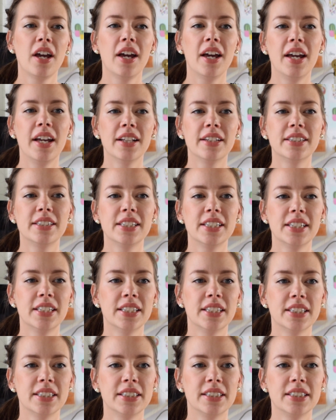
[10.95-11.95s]
It
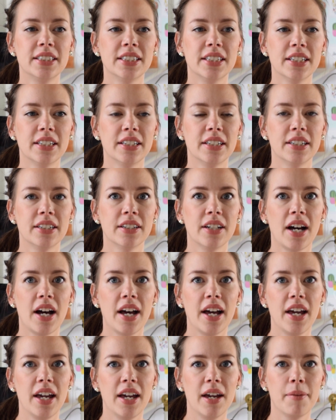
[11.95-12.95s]
is,
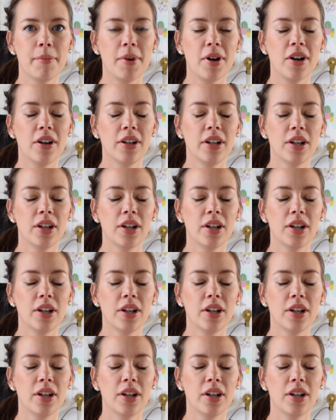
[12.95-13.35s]
I'm on